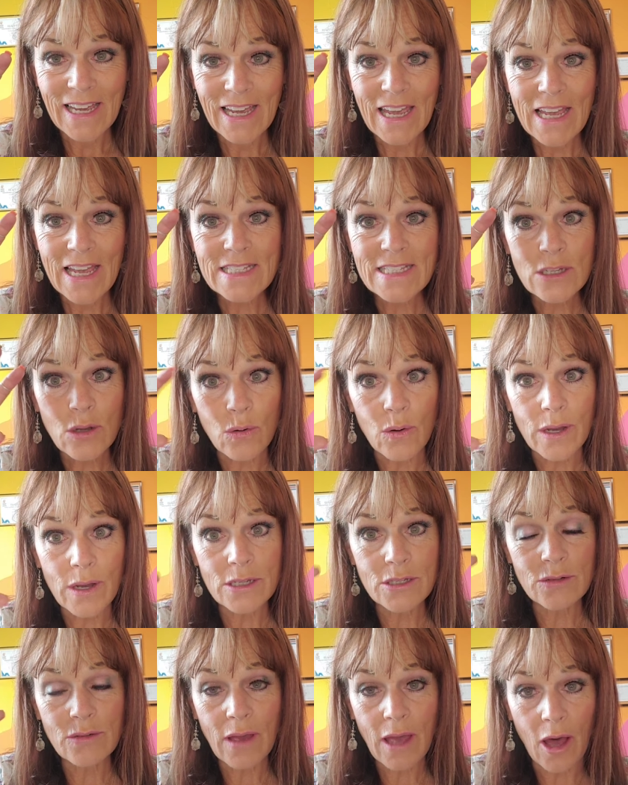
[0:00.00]
it's going
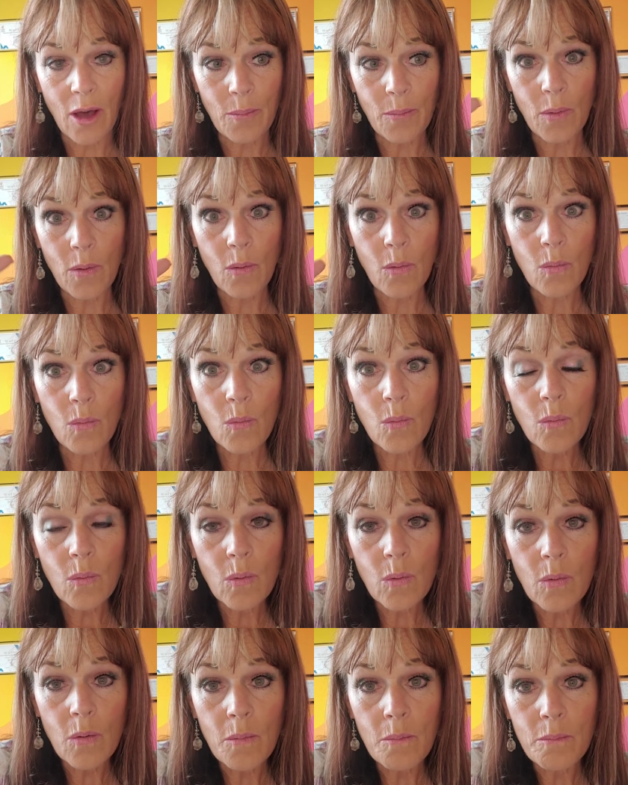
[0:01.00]
to help
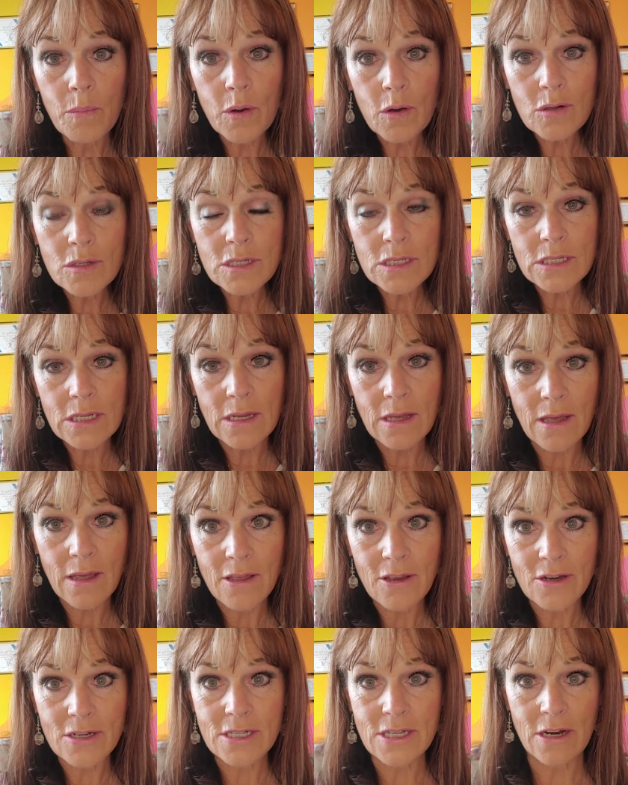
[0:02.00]
boost
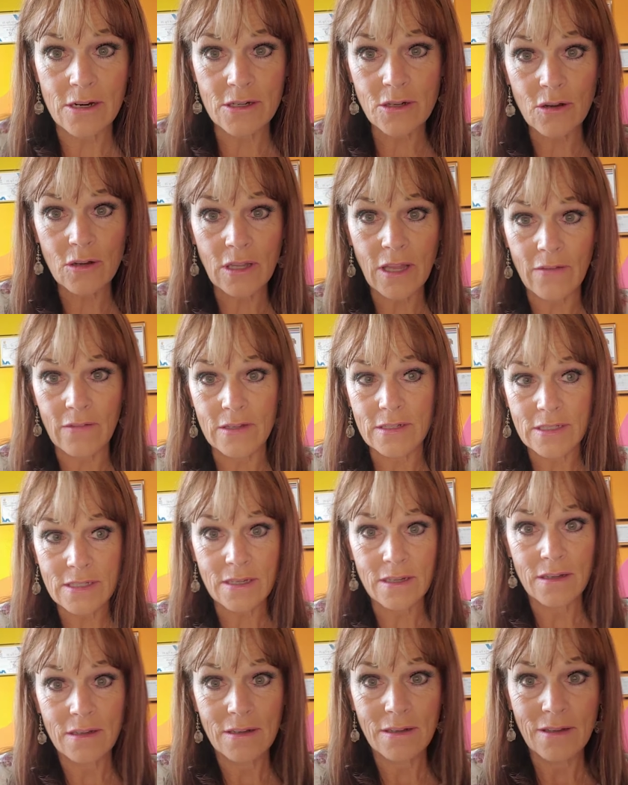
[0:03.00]
your serotonin levels.
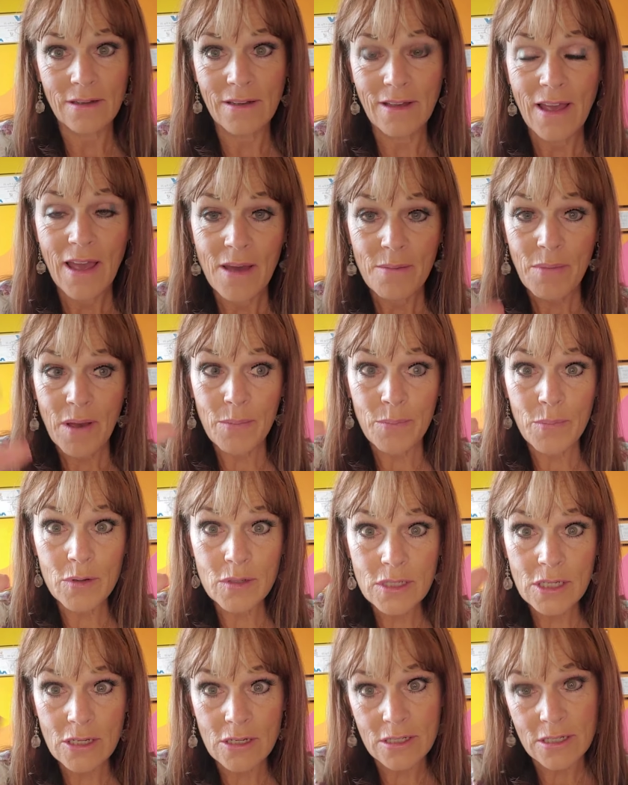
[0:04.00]
By
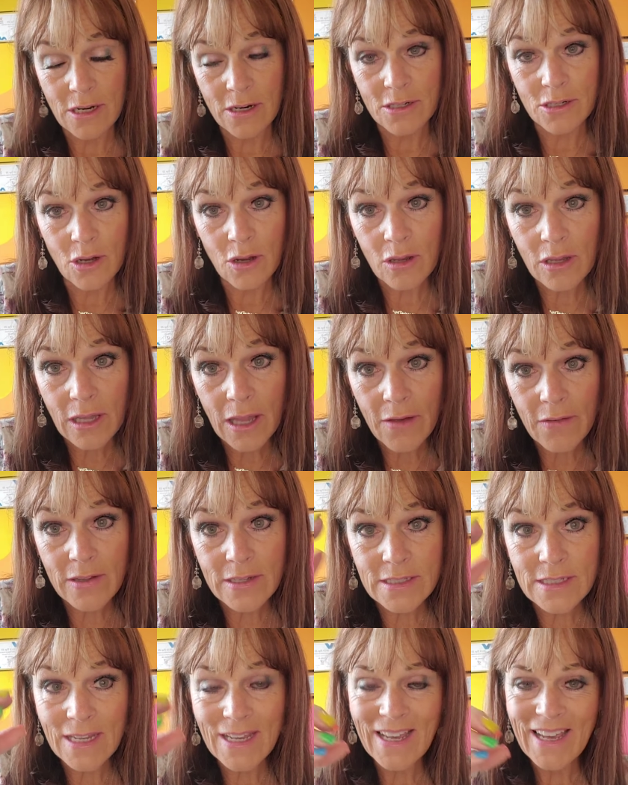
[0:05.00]
boosting your serotonin
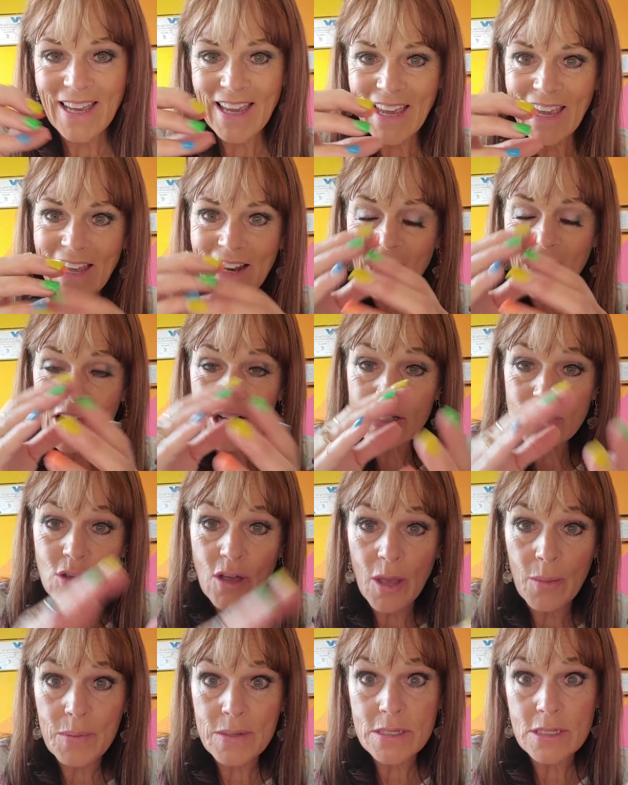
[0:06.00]
levels, it'll also
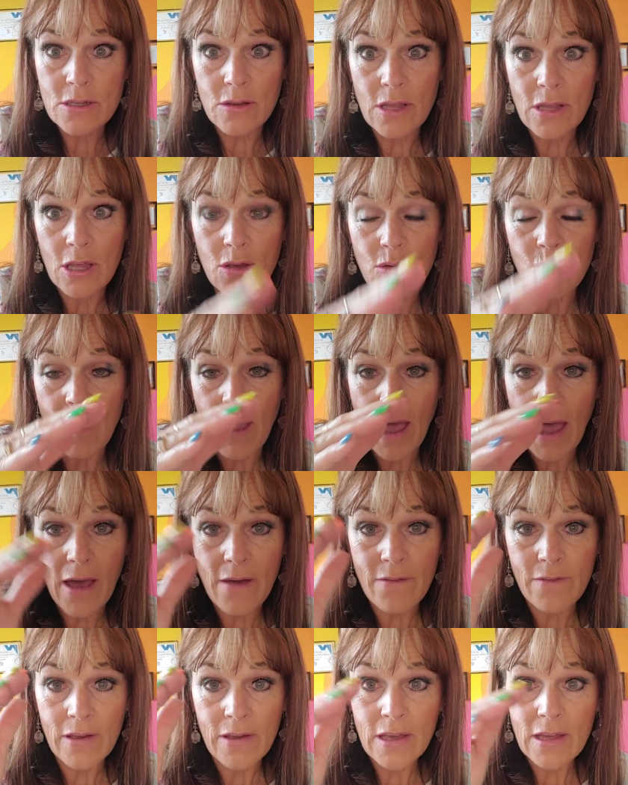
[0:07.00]
help it so that you
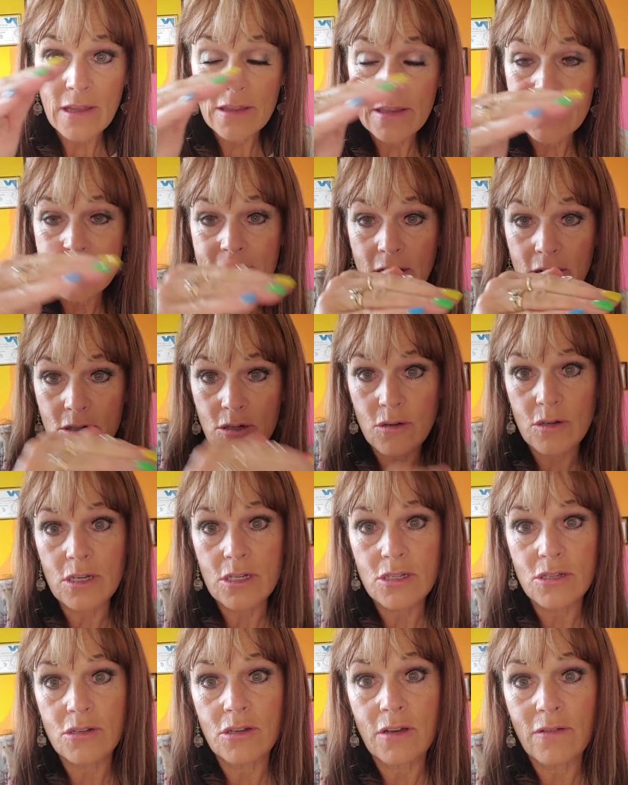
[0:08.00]
have the
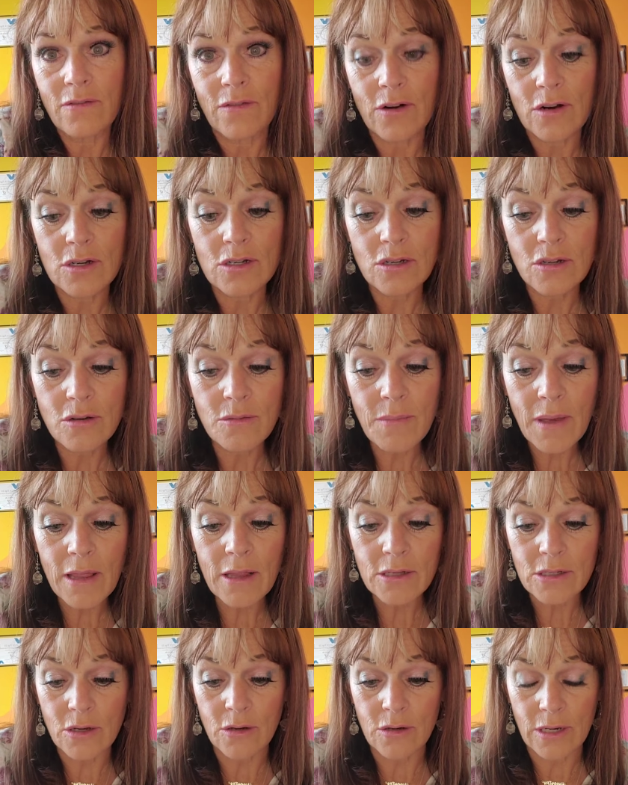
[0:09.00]
serotonin to convert to
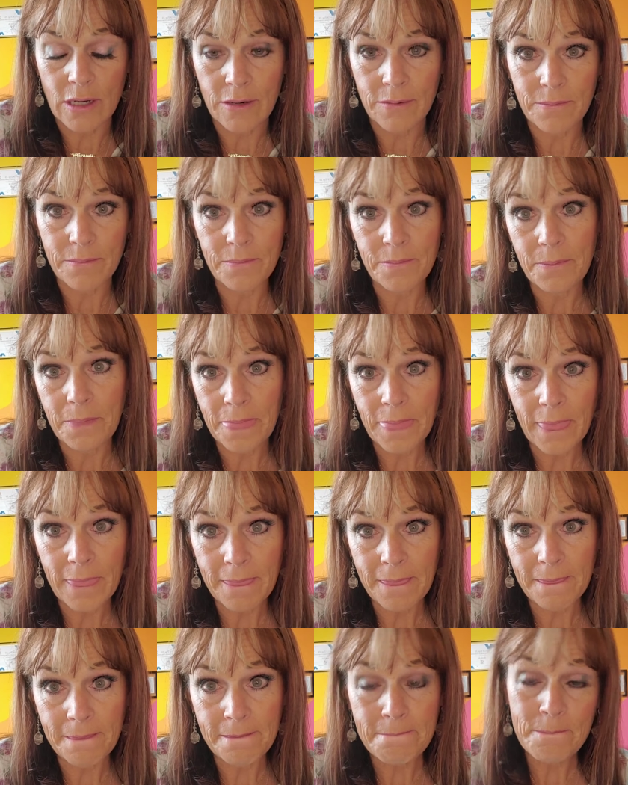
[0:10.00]
melatonin
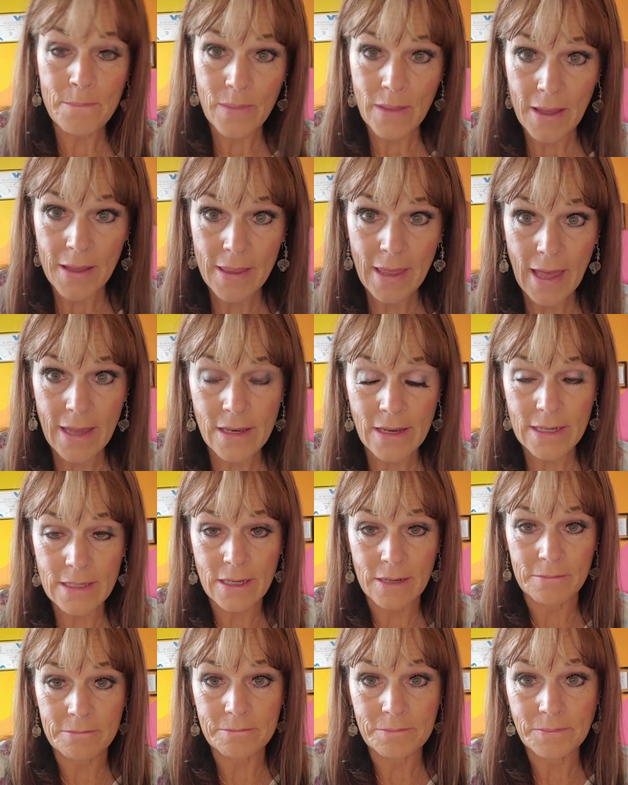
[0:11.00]
at
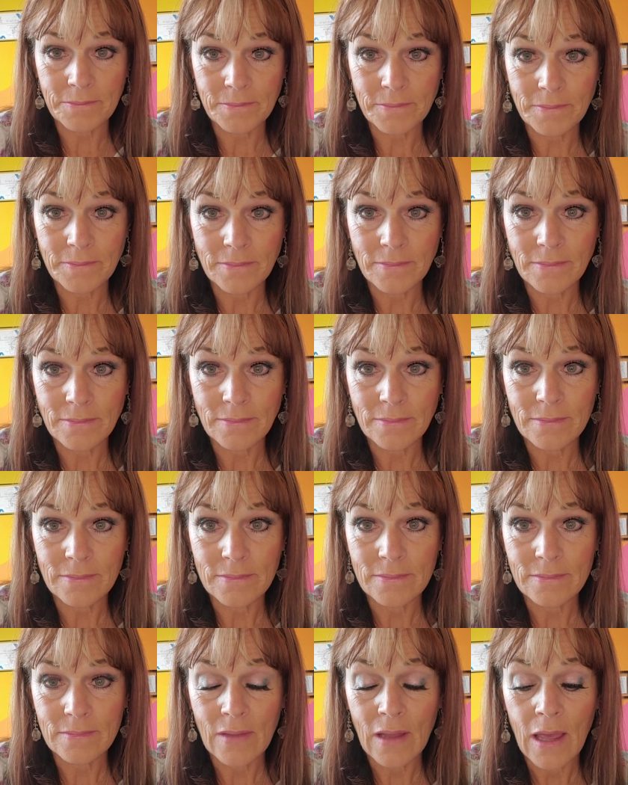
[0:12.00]
nighttime.
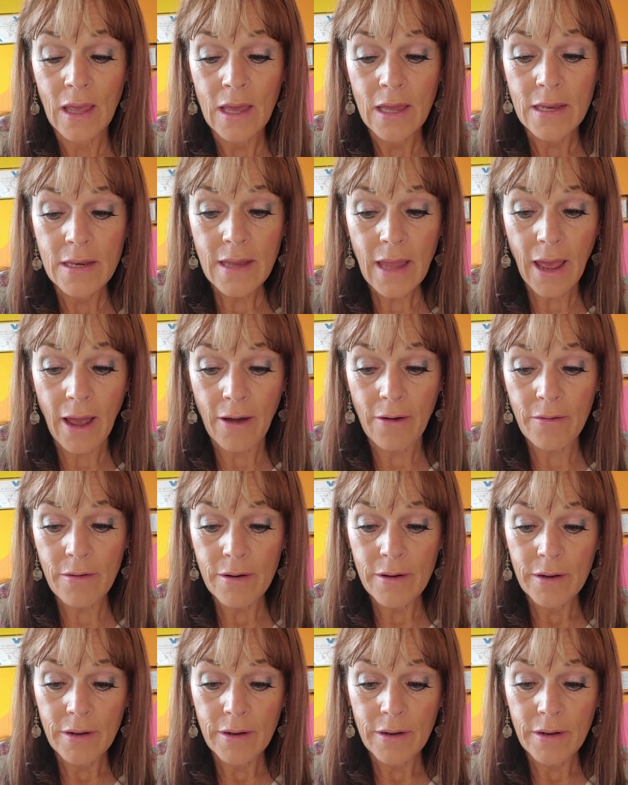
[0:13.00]
Now,